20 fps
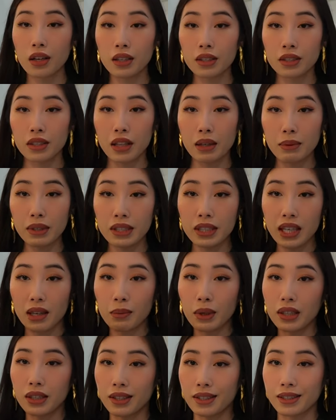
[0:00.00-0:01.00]
So let me say
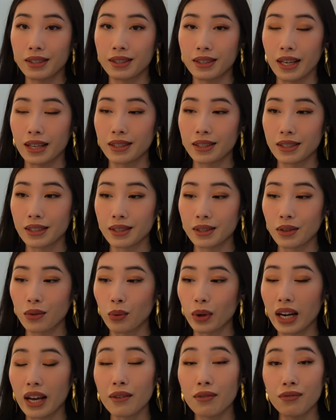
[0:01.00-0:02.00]
about this scent.
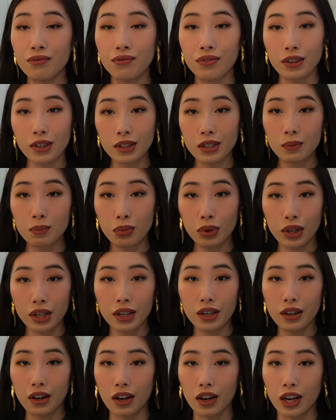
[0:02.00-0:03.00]
When I first put
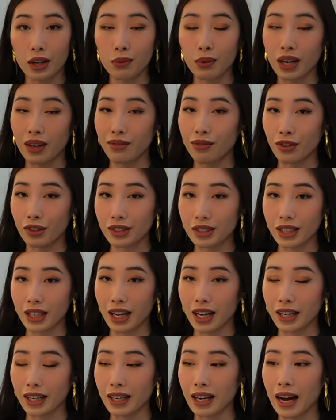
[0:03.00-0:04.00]
it on, when I first
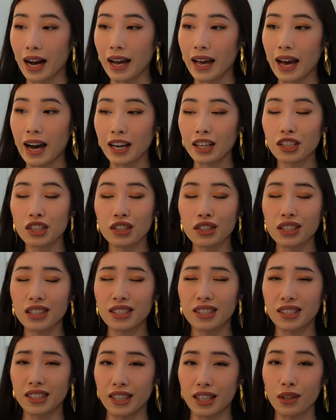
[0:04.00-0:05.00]
got it, I actually
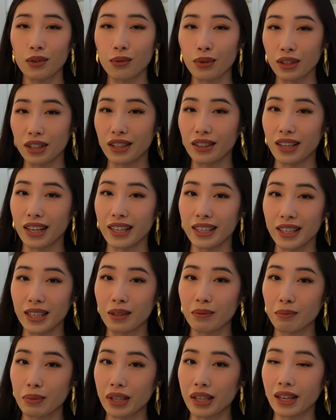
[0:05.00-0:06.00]
didn't really like
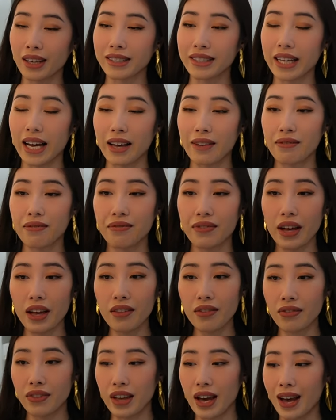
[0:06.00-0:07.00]
it because I
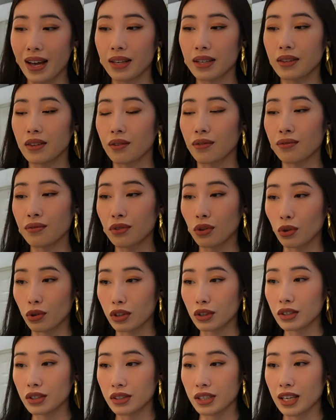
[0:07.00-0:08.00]
felt that the
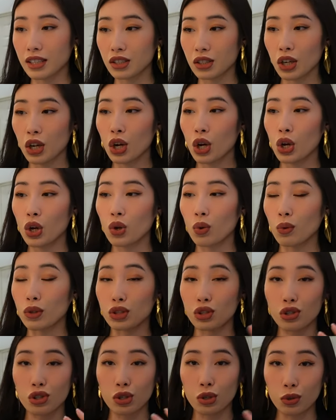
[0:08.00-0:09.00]
floral scent
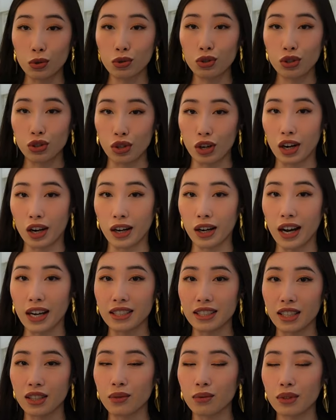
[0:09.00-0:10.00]
was too strong.
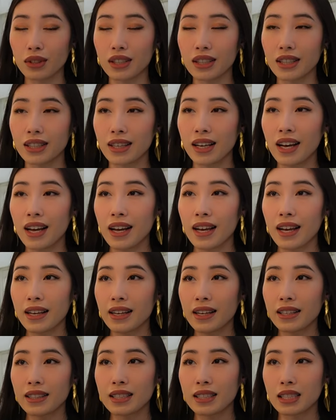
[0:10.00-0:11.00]
I didn't really
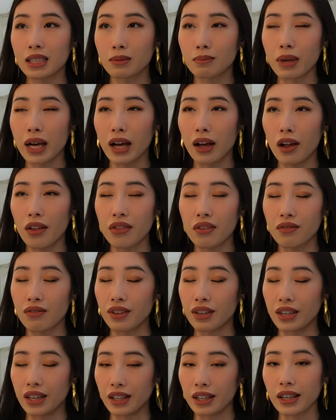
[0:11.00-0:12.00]
smell the
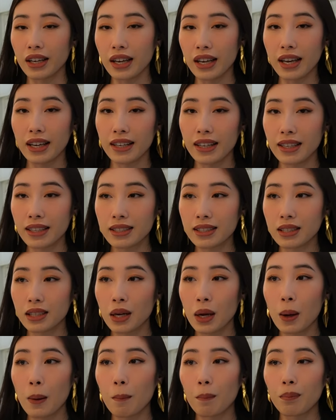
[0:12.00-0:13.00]
vanilla in it,
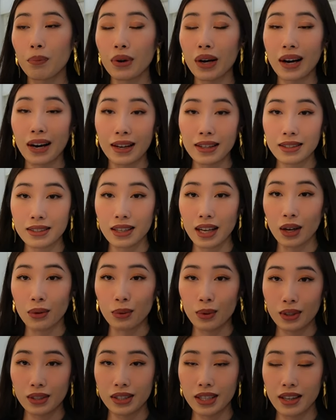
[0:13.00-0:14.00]
but I
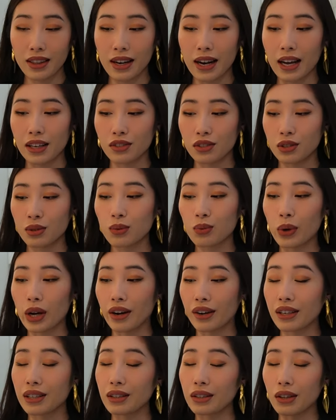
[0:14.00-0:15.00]
will say that as you
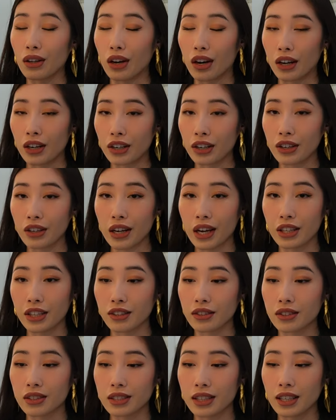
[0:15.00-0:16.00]
wear it longer and
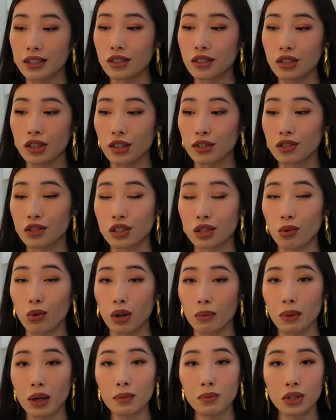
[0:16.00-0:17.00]
your skin starts to
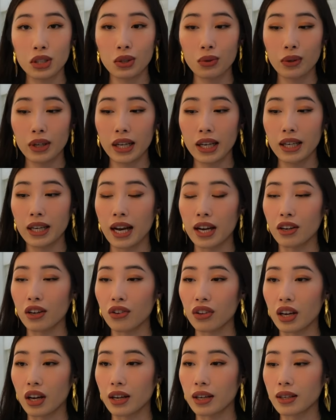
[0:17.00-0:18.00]
warm up to it, I
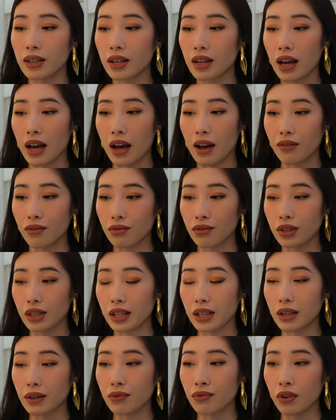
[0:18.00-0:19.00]
know that
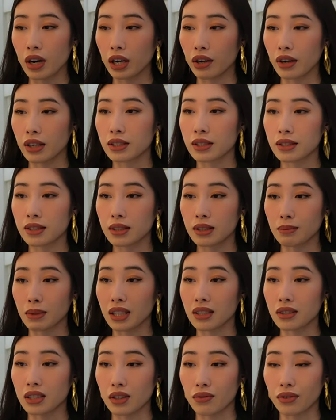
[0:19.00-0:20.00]
every fragrance
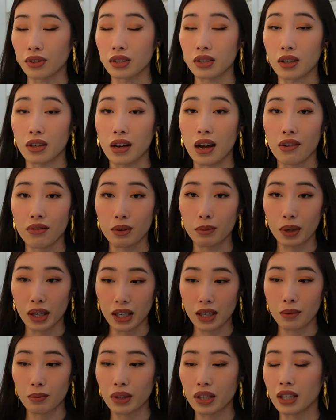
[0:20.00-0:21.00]
smells different on
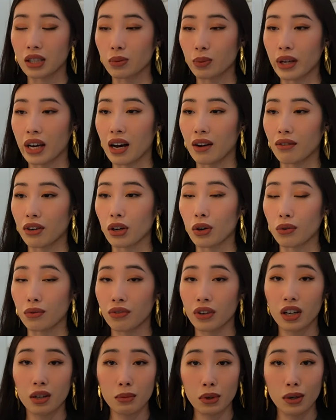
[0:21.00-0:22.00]
everybody because we have our own
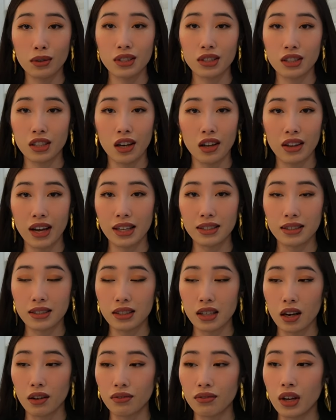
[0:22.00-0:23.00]
pheromones and all that
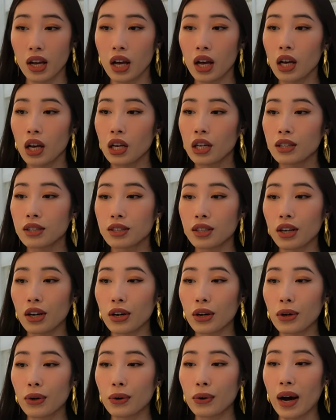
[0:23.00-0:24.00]
stuff.
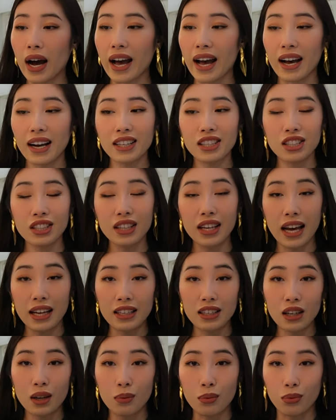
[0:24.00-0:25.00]
So I actually
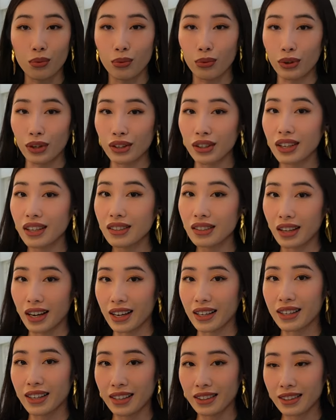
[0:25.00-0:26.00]
ended up really
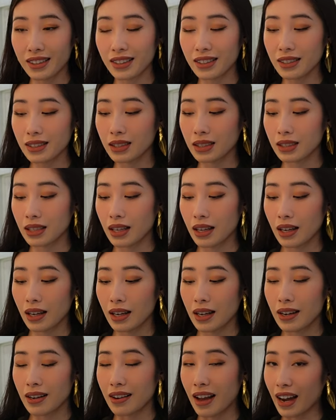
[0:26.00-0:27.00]
liking this.
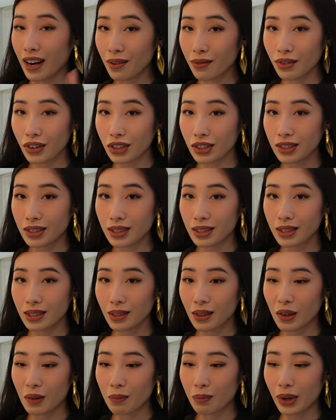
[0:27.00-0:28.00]
Not at first,
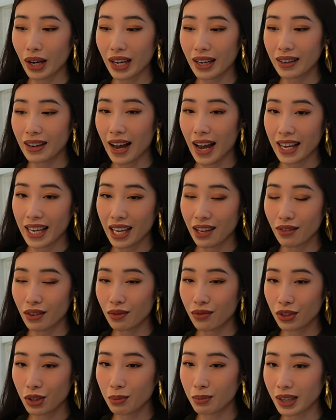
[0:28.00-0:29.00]
but I gave
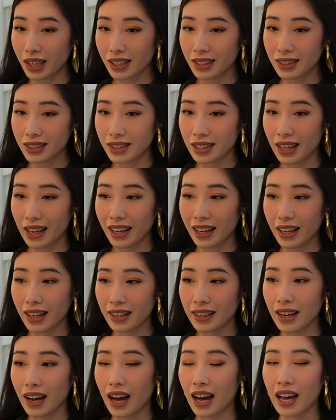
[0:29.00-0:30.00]
it a few minutes
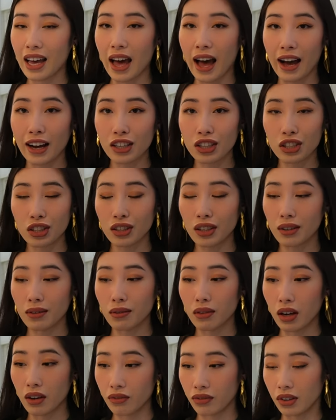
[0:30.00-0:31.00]
and I actually
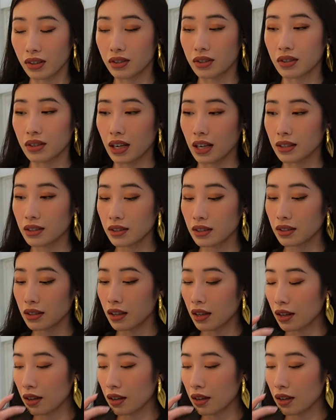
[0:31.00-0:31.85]
love this scent.